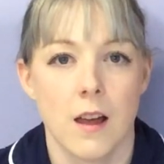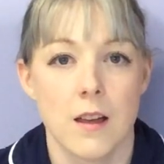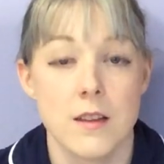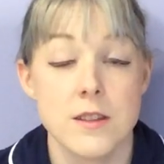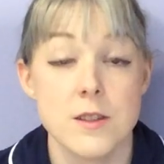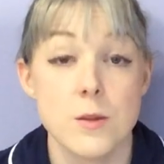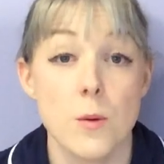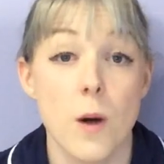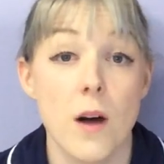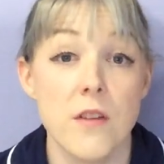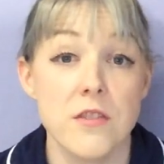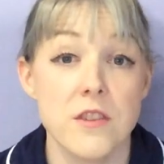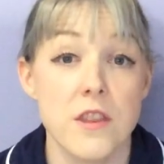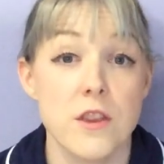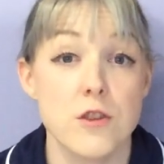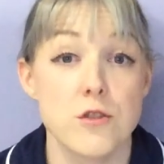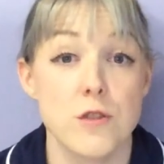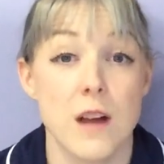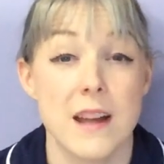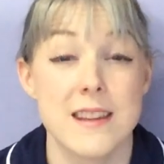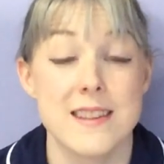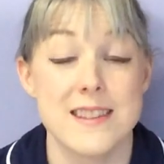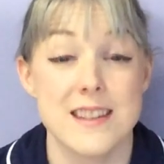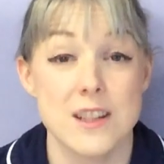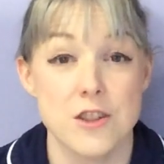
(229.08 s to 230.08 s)
So after the
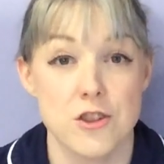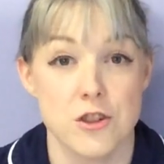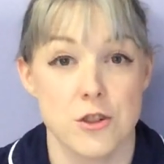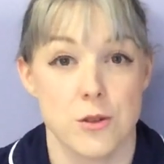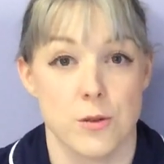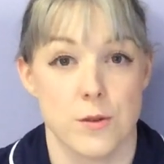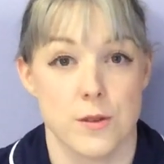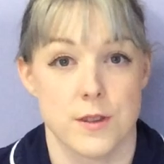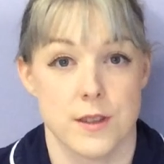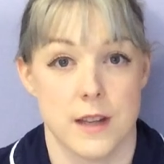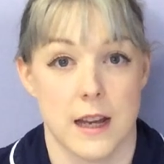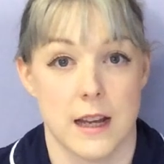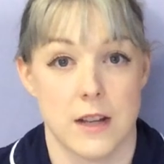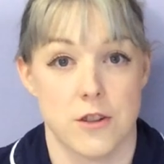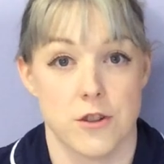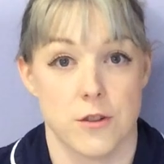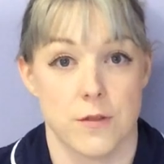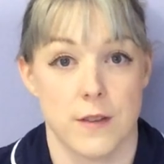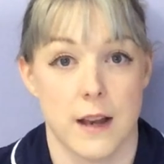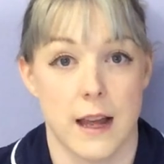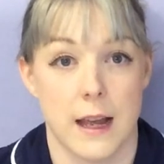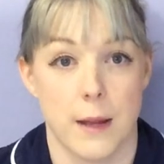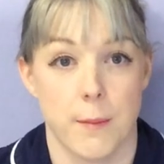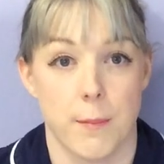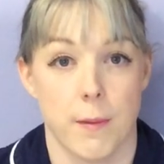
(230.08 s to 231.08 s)
transitional stage of
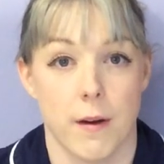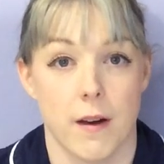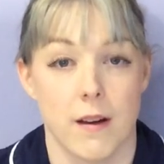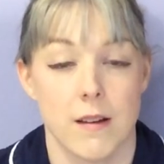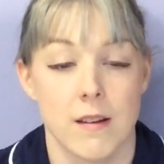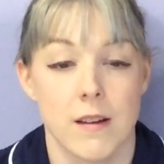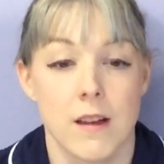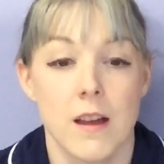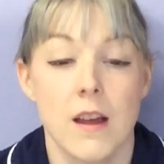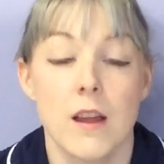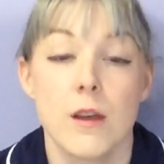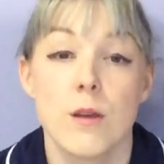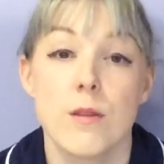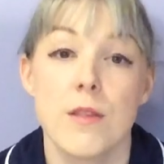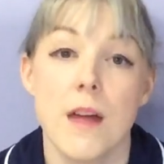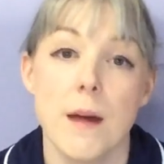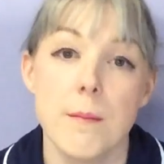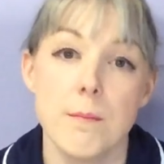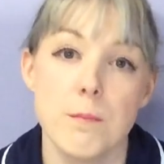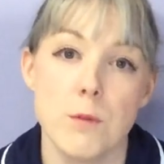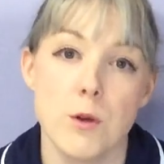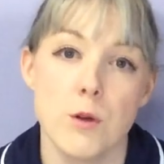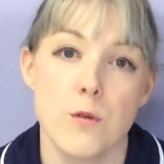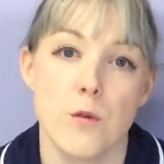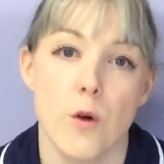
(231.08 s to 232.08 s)
labour, you
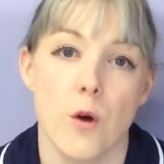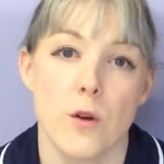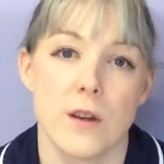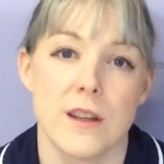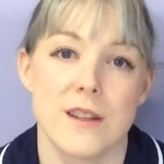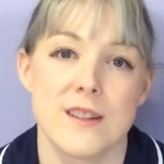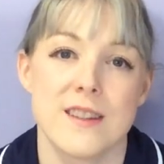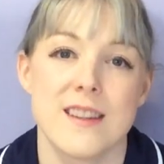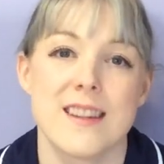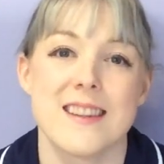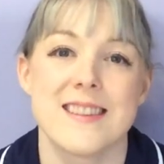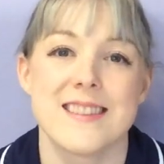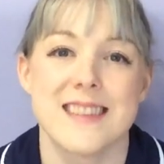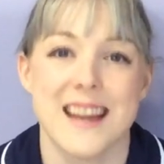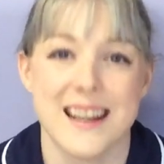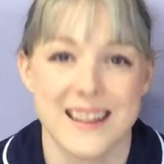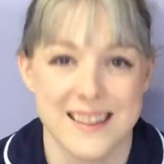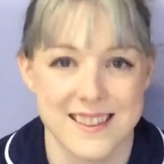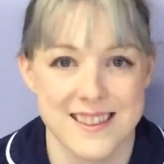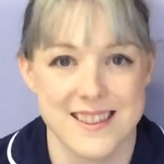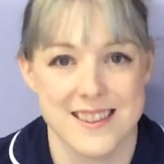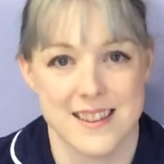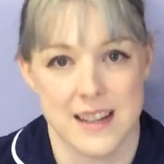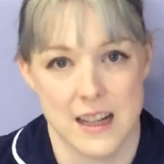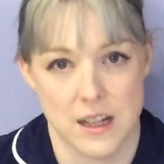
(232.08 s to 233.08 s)
then move on into the
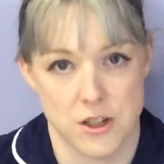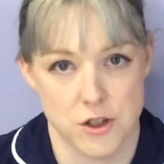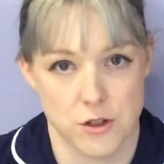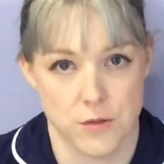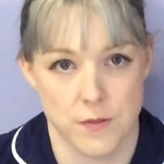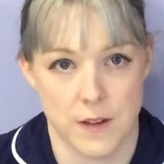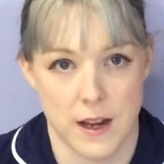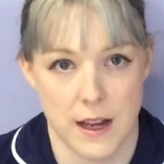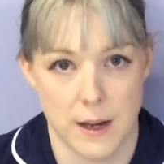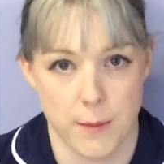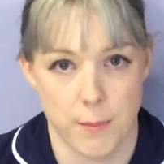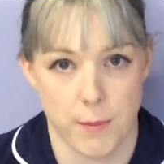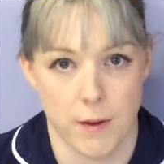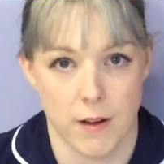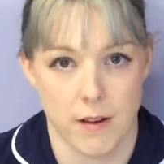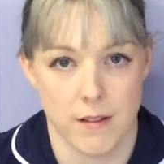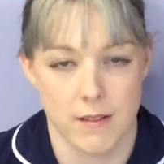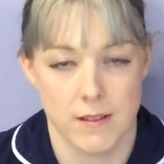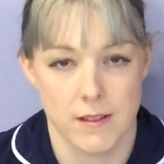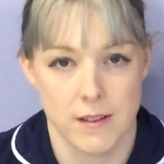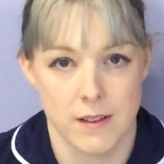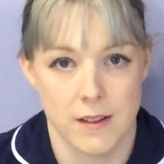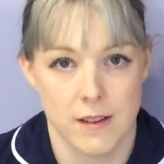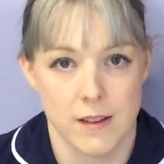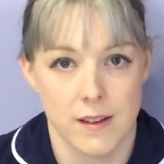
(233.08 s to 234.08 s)
second stage of labour.
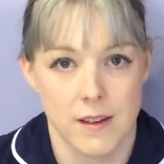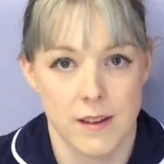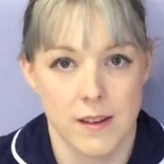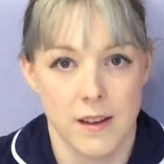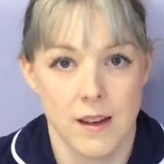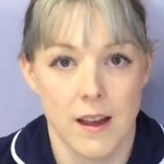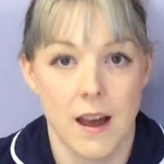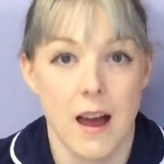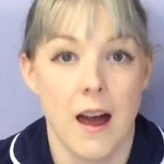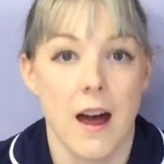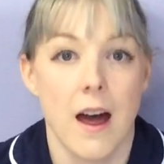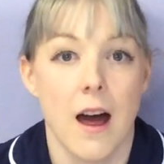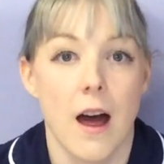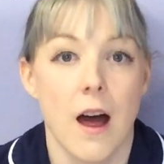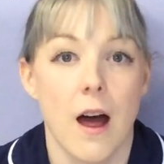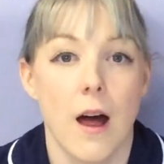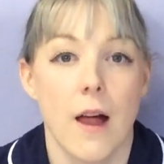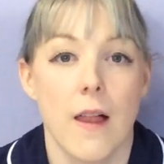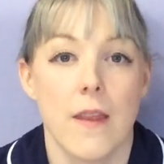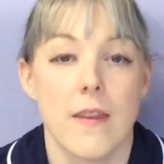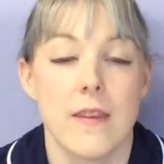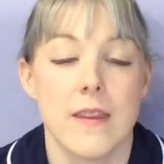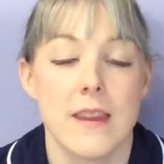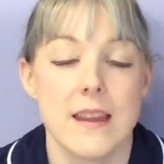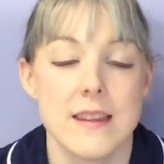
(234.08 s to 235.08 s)

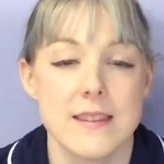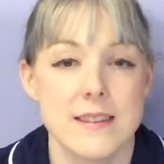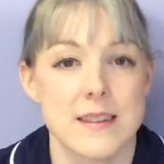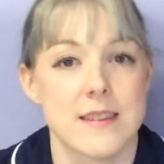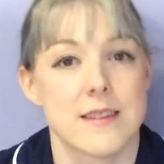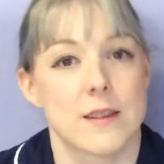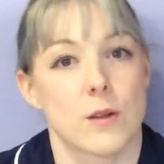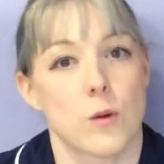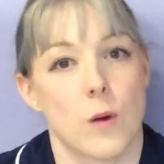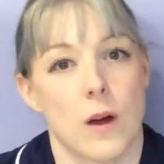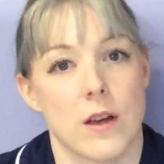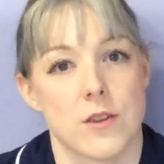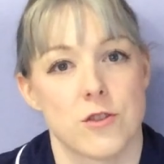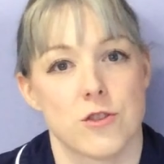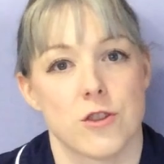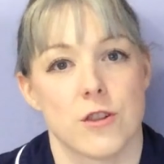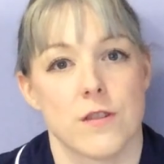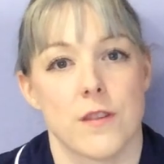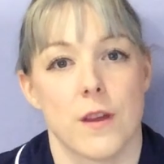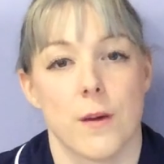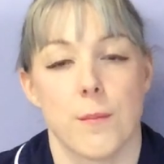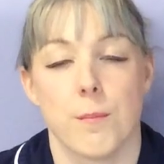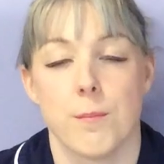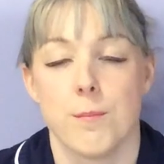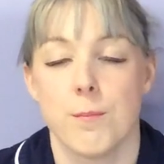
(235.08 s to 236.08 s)
And this is the
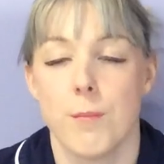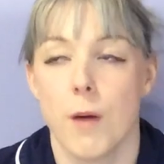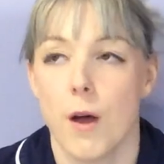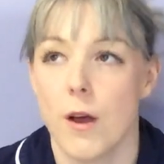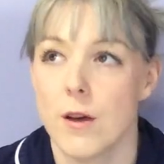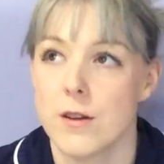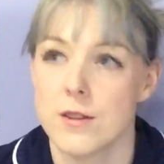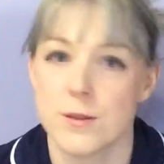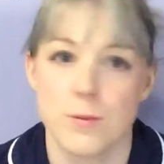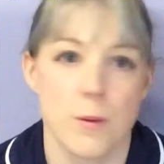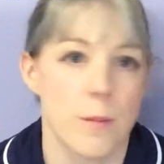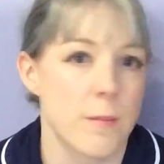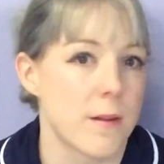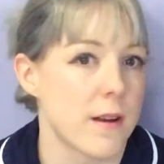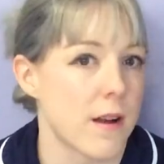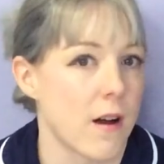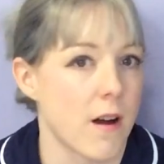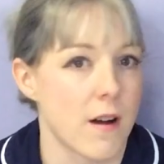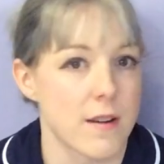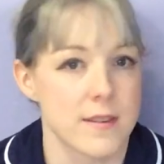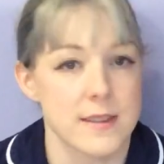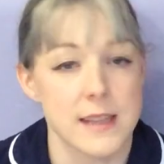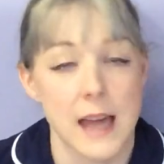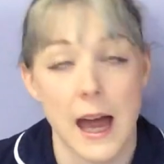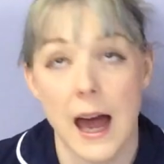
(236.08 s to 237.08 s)
question that most women
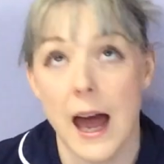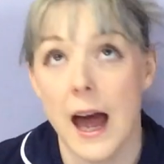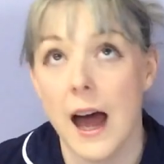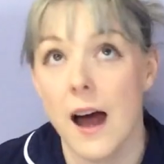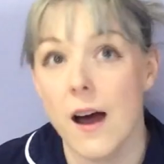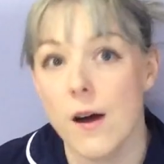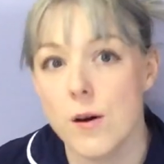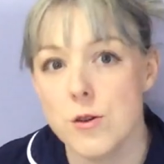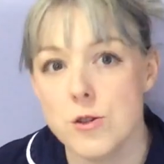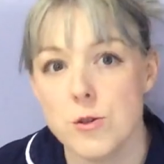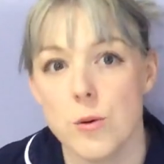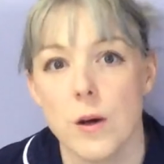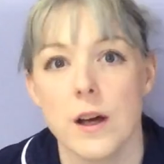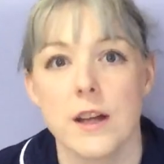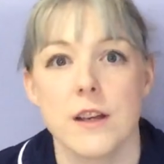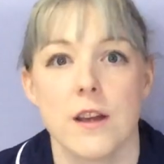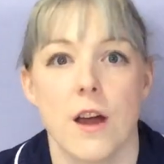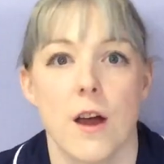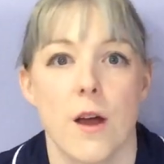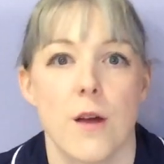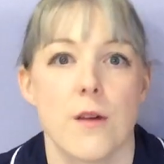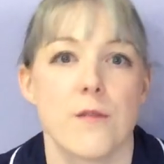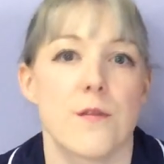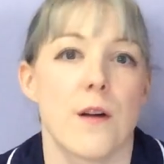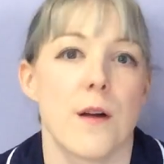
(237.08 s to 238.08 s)
ask. How do I
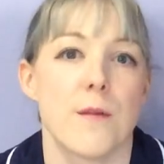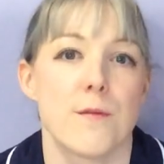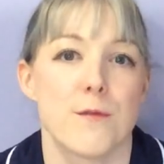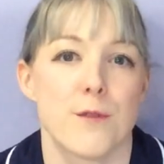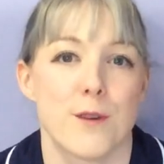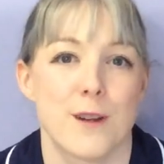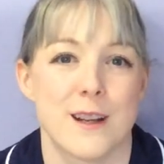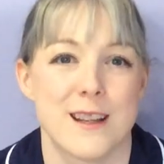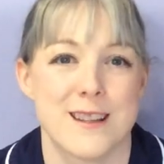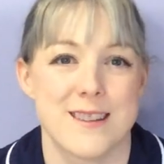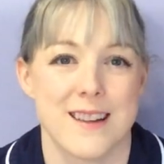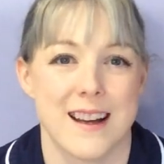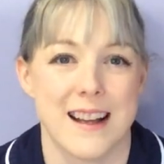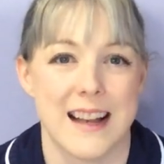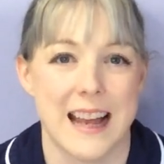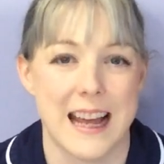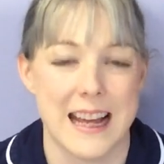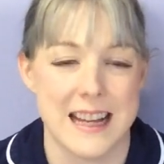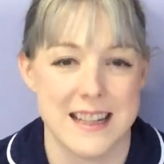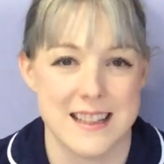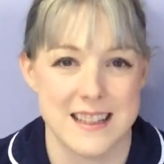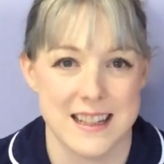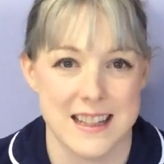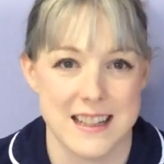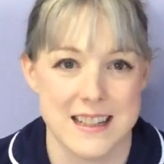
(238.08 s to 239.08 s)
know if I'm fully
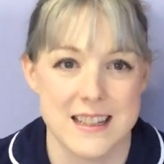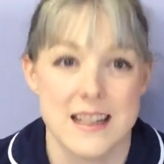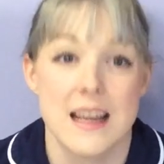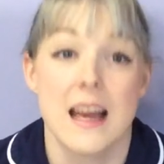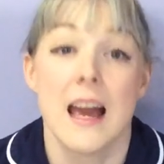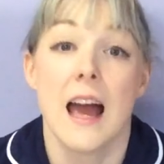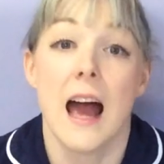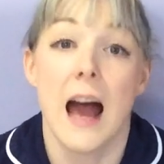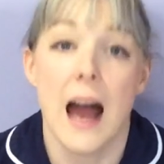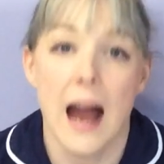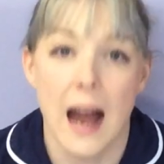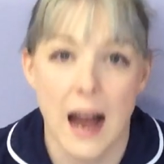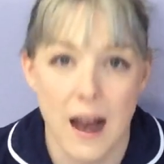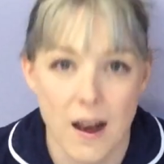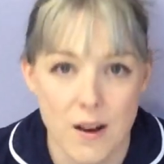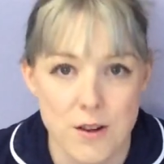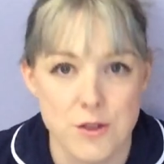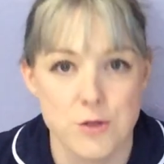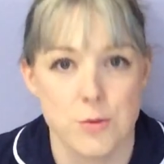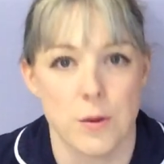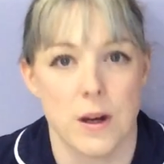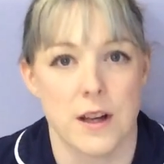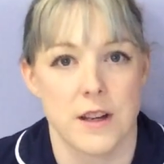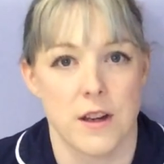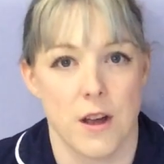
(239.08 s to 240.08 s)
dilated? How
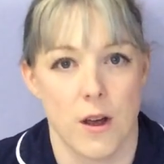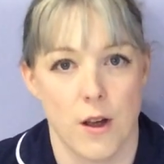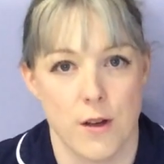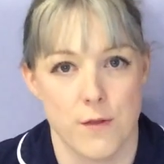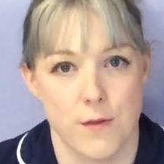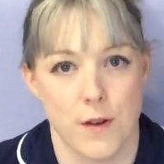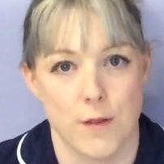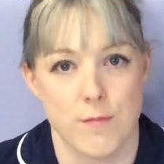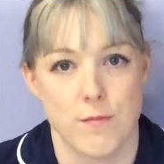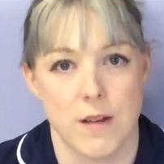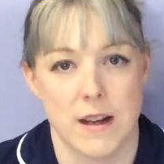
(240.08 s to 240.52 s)
do I know if I'm